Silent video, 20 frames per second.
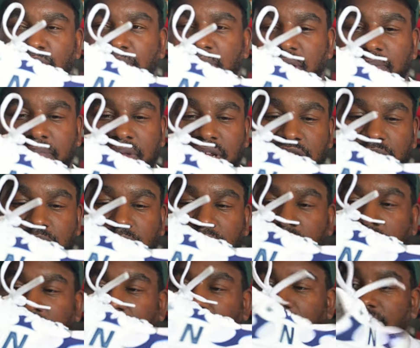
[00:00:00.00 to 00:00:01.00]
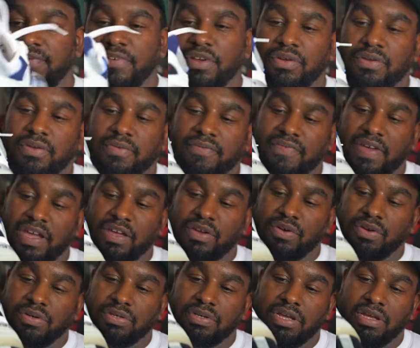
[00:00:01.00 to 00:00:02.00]
a bit but this one for thank
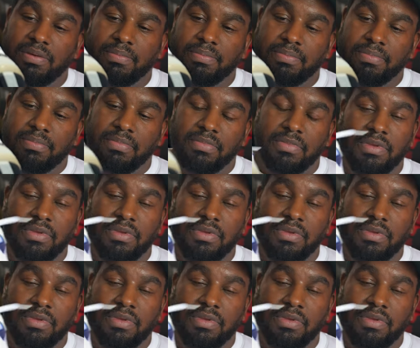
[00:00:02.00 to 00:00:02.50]
god um,